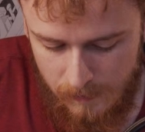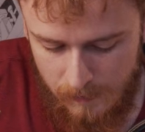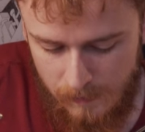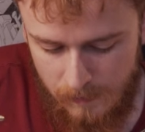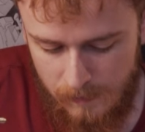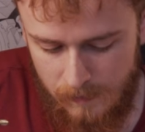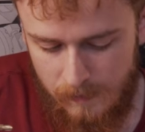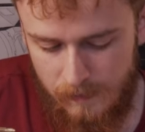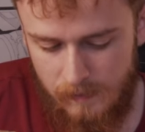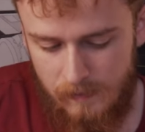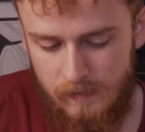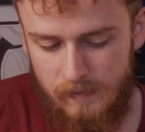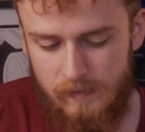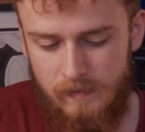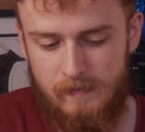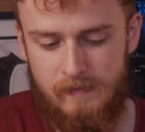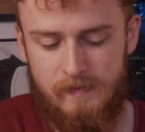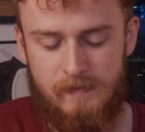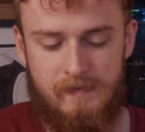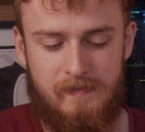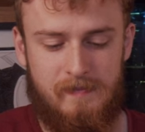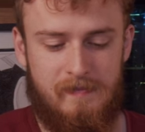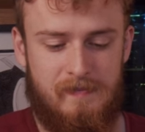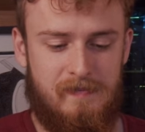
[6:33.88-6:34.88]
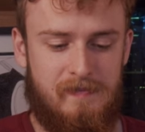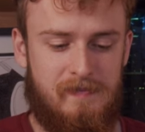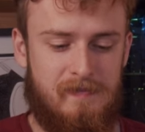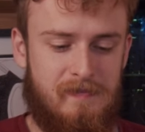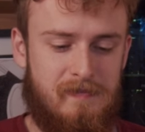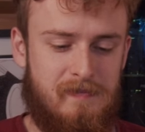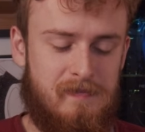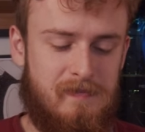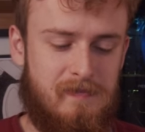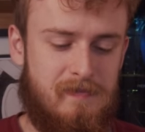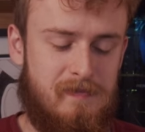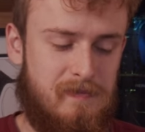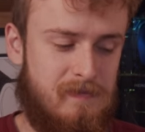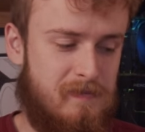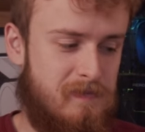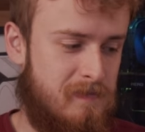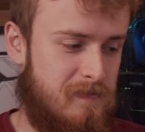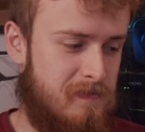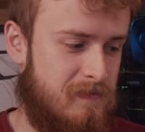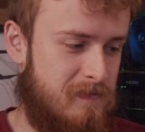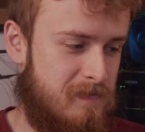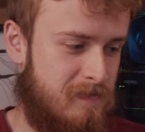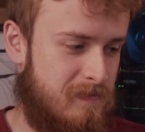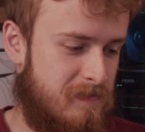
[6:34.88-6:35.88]

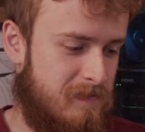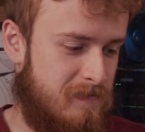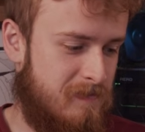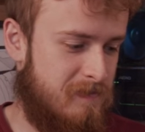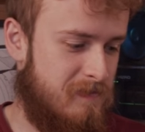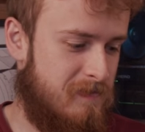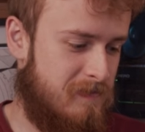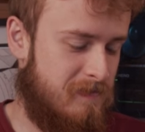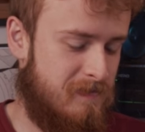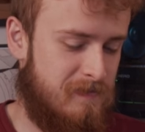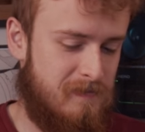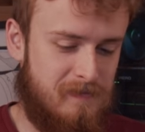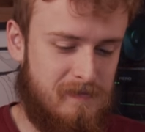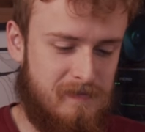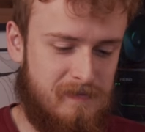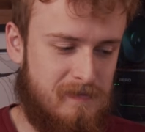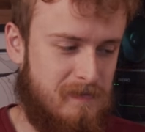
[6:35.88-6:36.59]
(silence)